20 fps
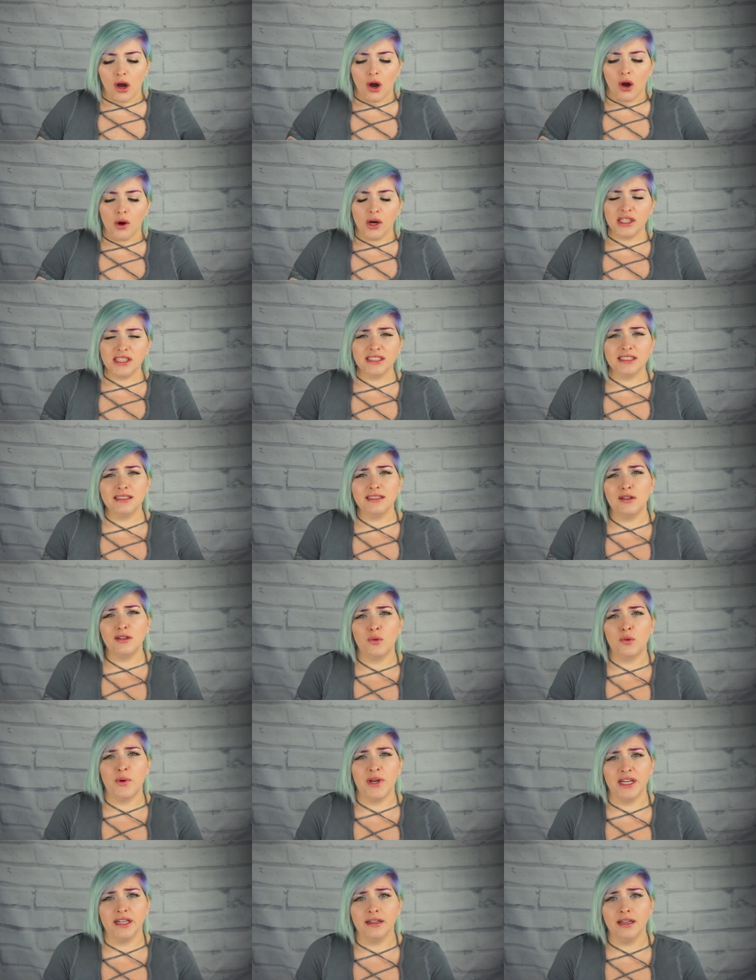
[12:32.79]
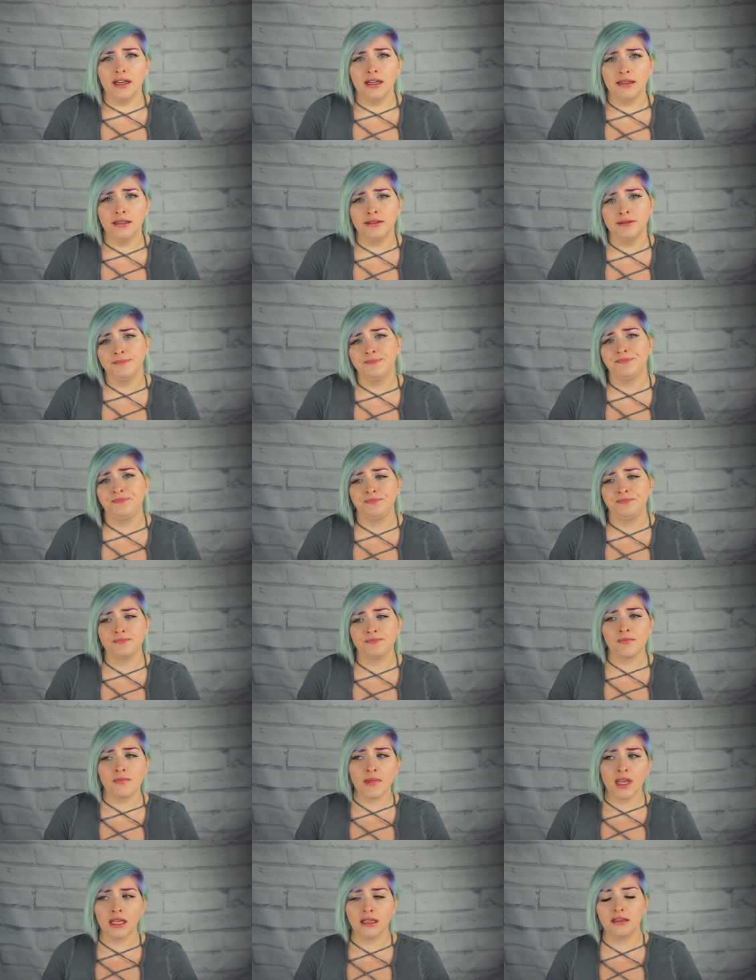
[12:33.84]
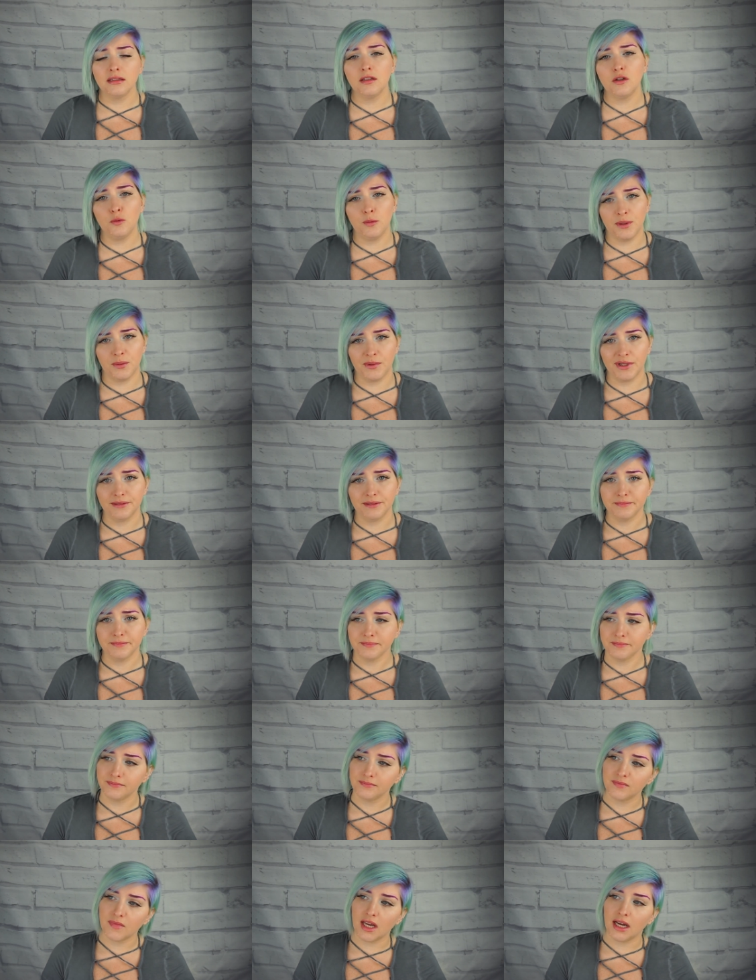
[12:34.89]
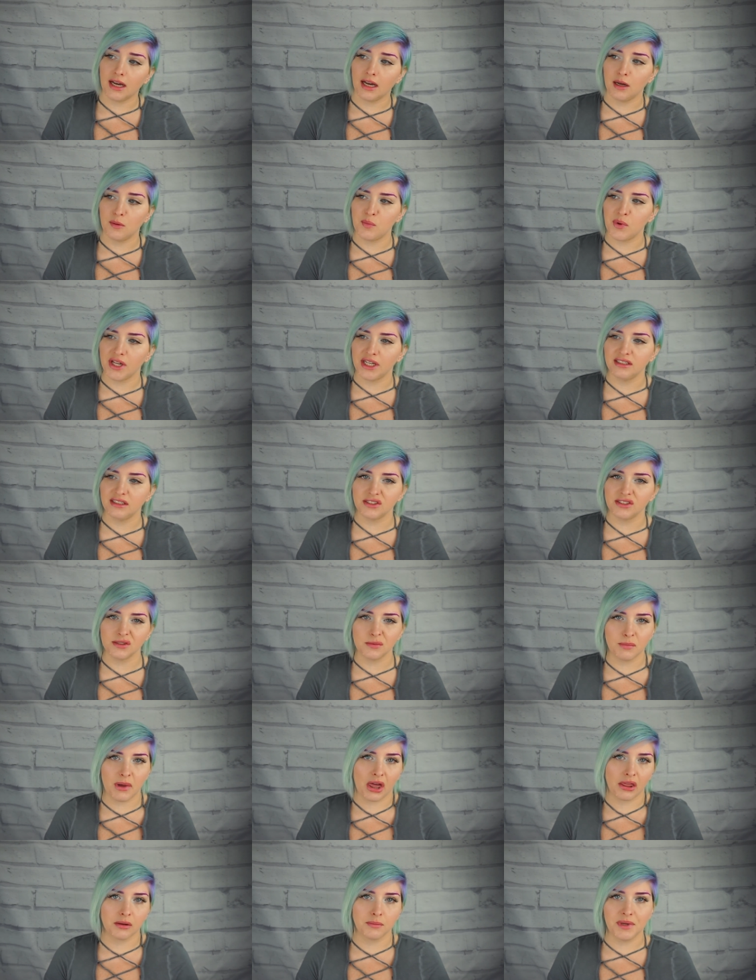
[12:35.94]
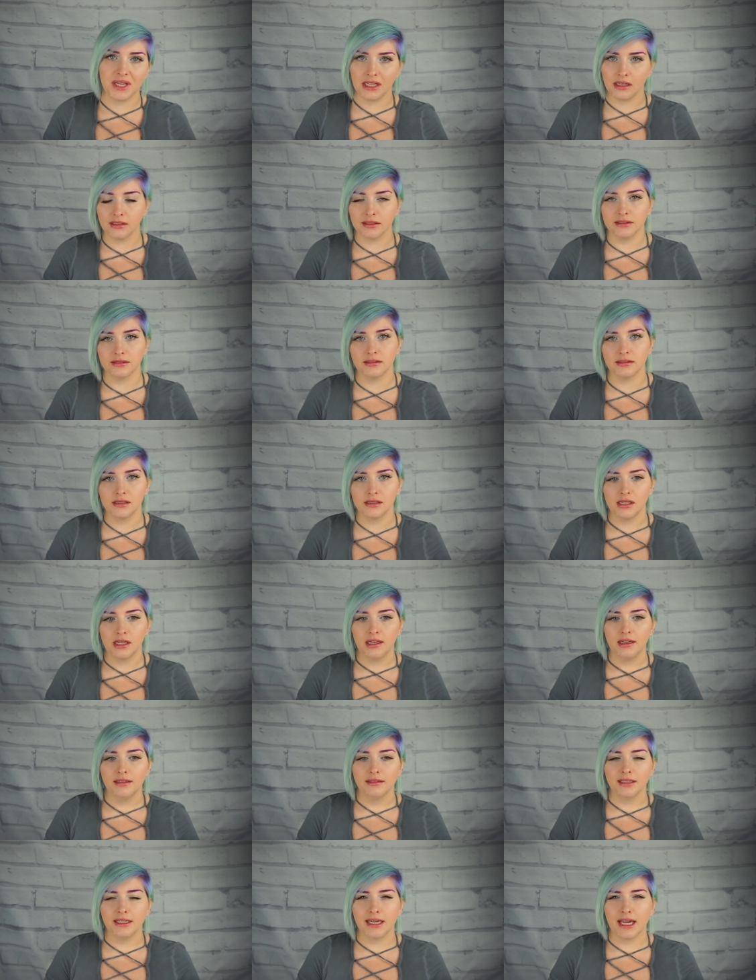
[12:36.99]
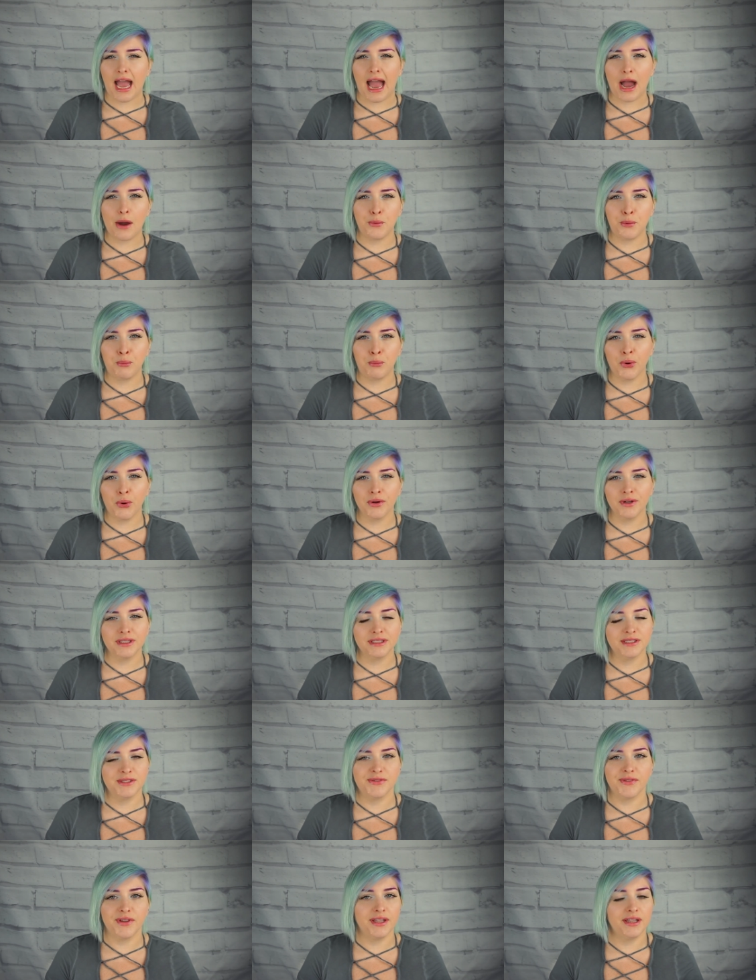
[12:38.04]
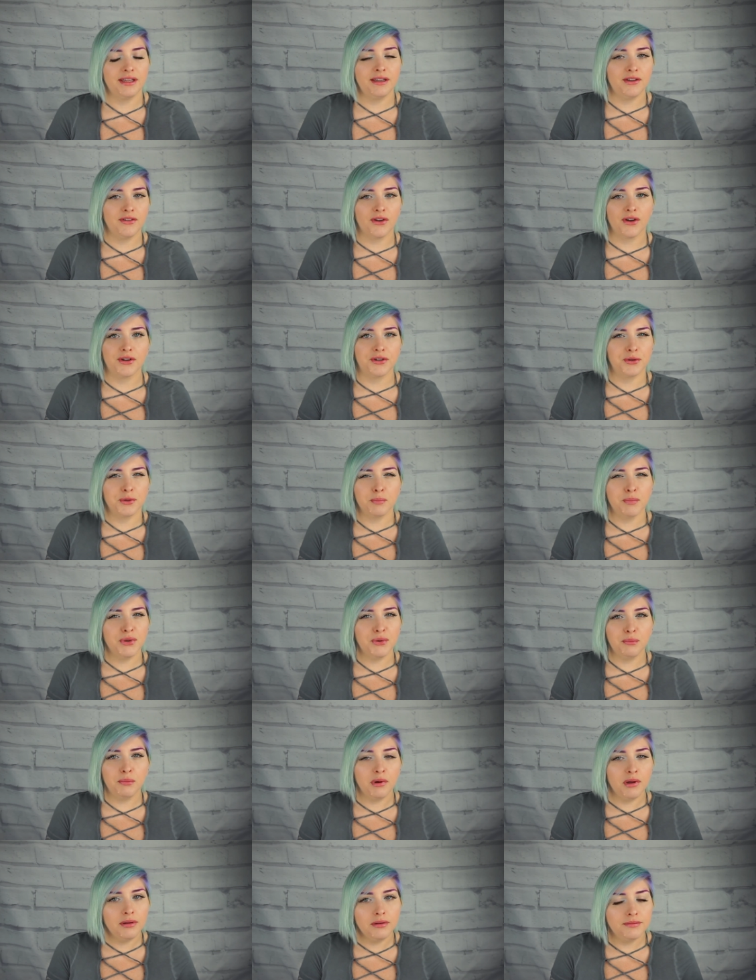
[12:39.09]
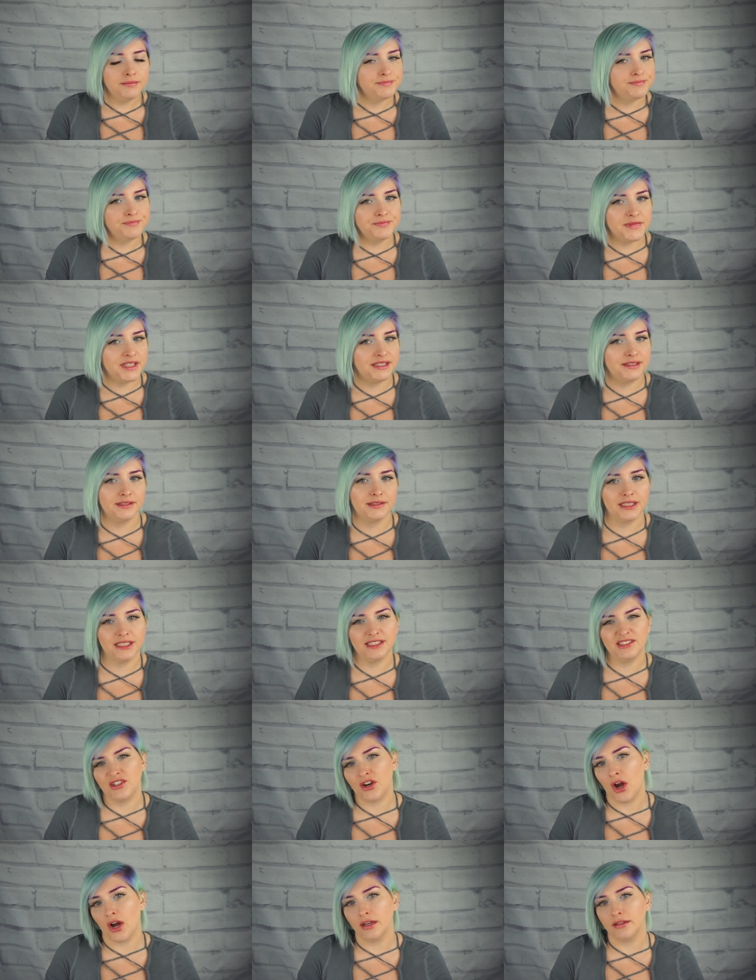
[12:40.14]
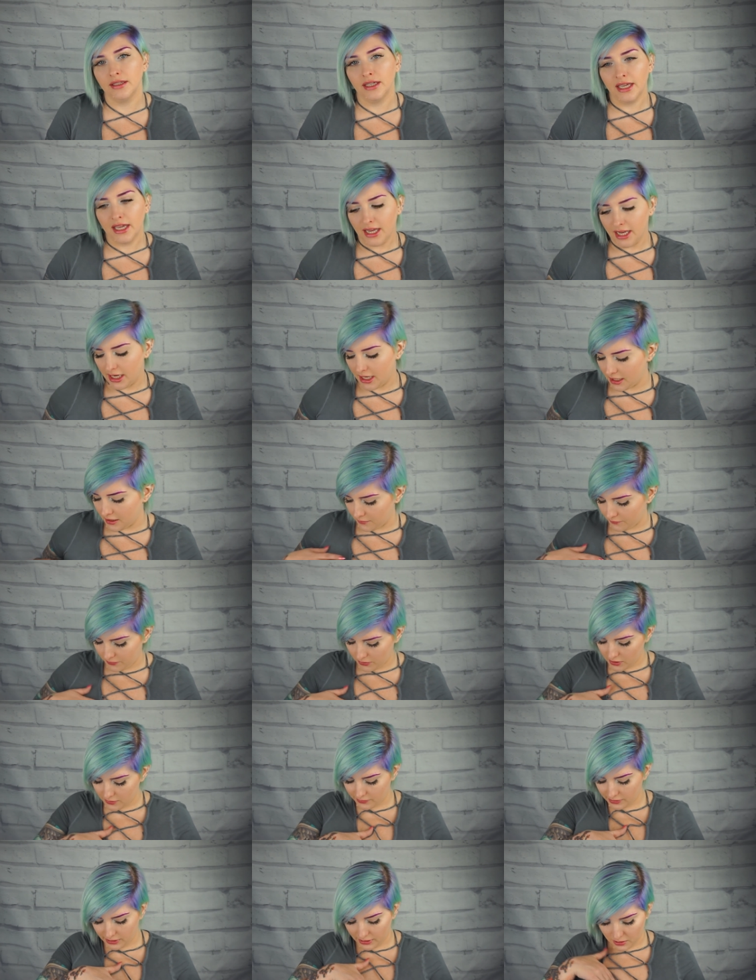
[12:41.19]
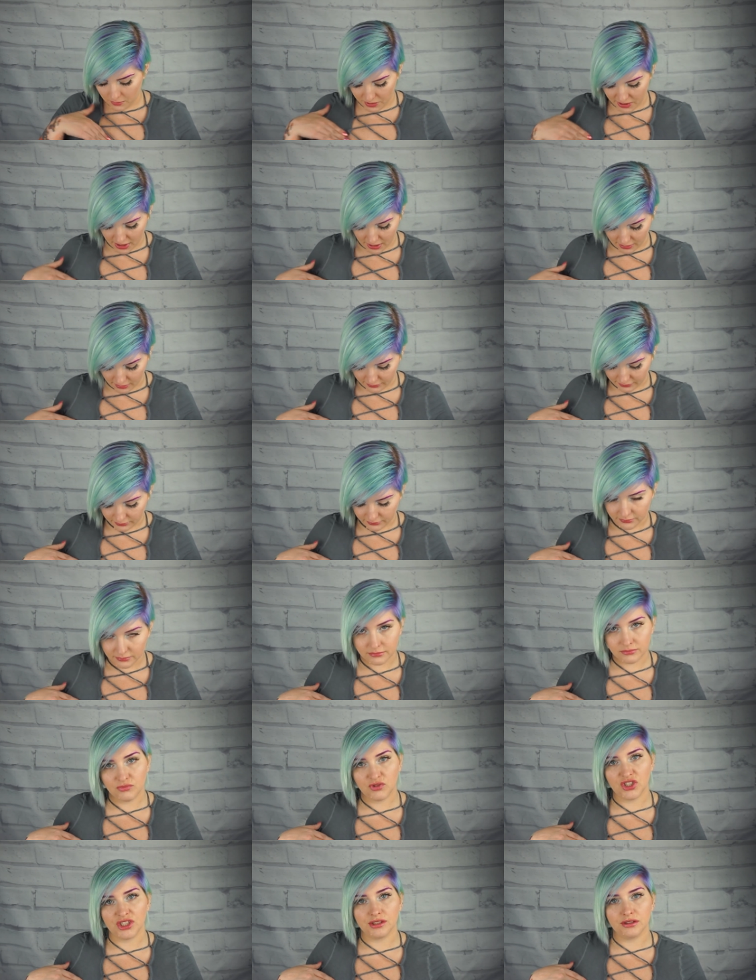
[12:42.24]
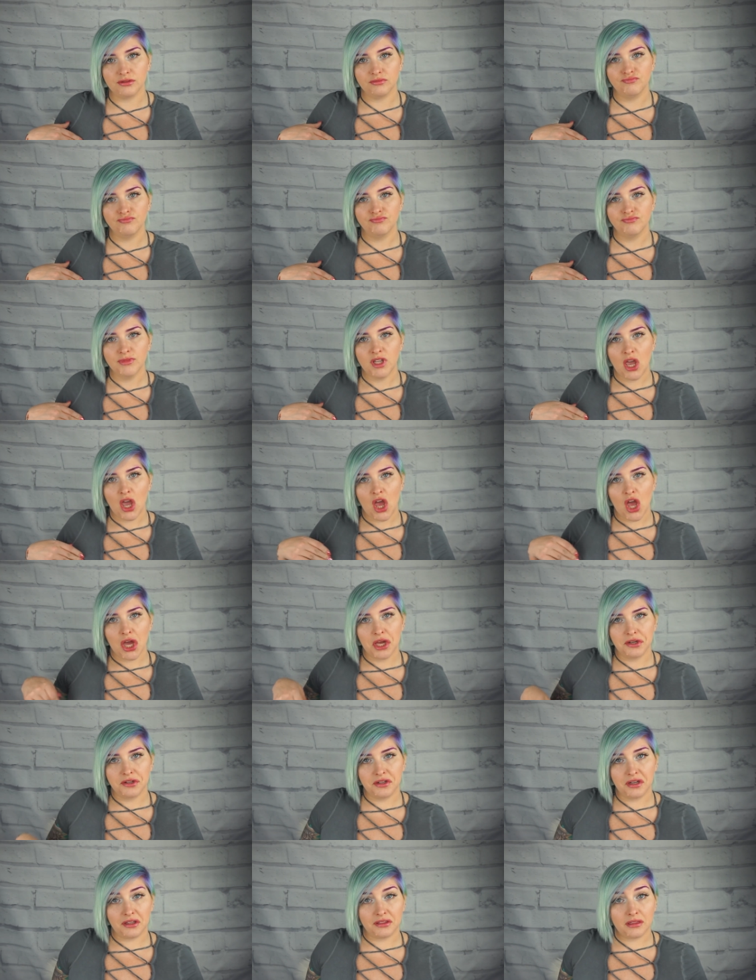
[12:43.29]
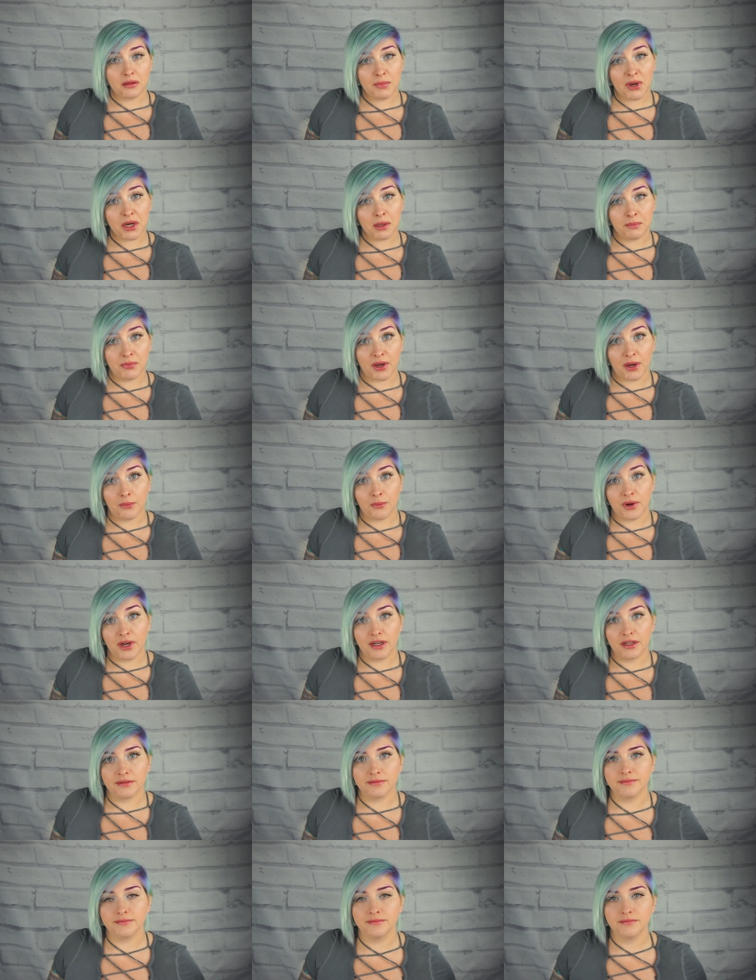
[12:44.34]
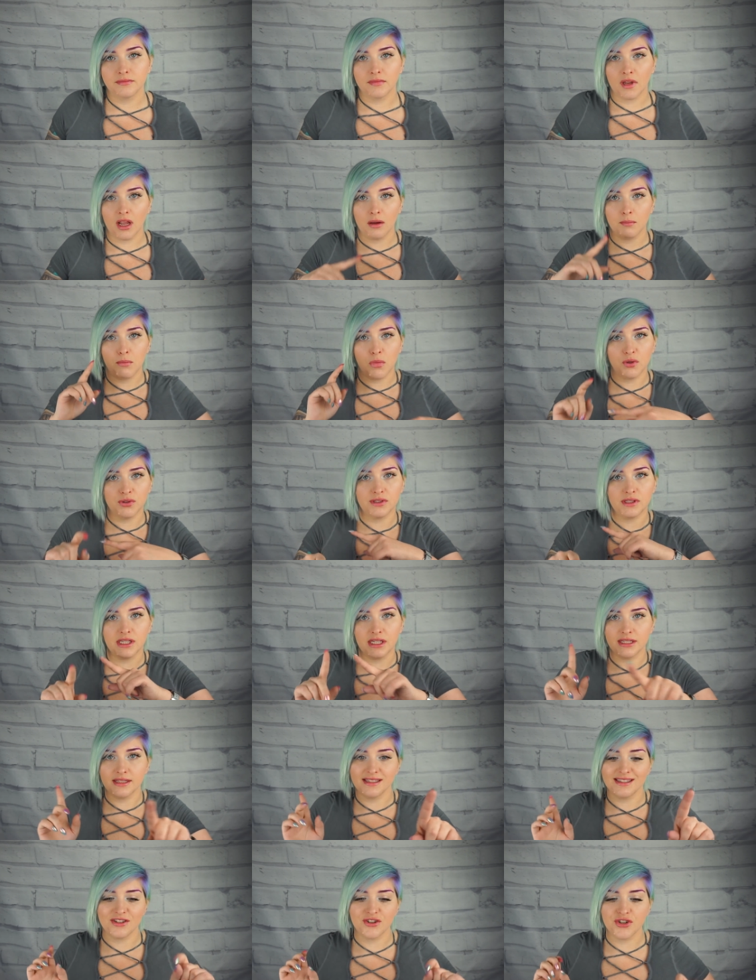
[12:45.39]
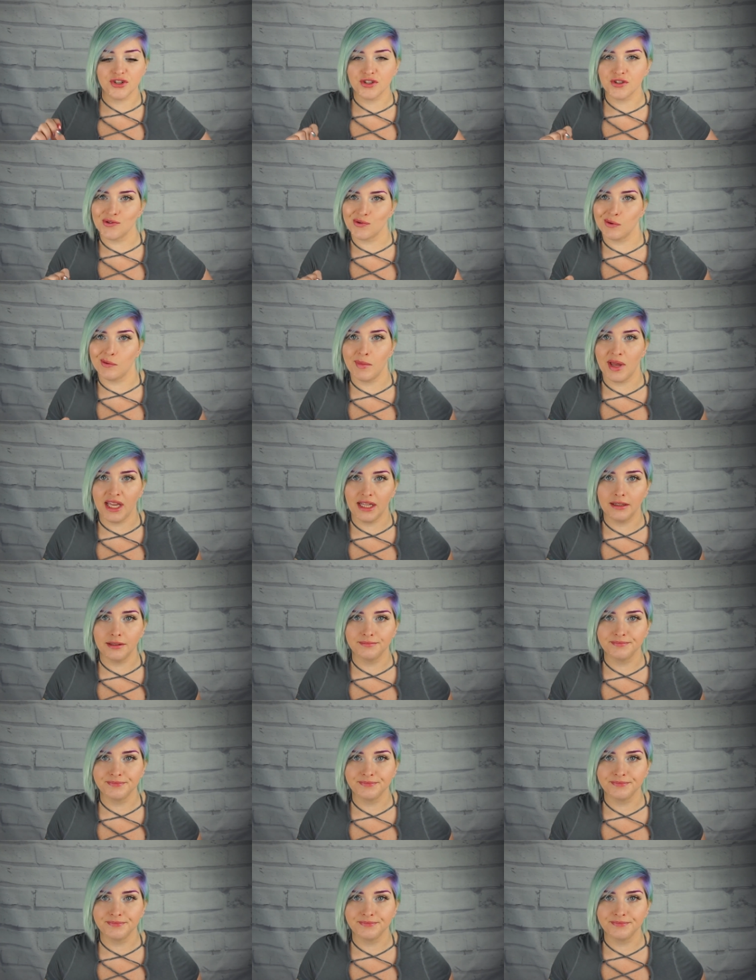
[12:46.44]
which is a little weird, a little bit weird, but it doesn't bother me, because like, how important is feeling your under boob? It's not. And I can feel everything up here, just not the bottom part where most of the incisions were made.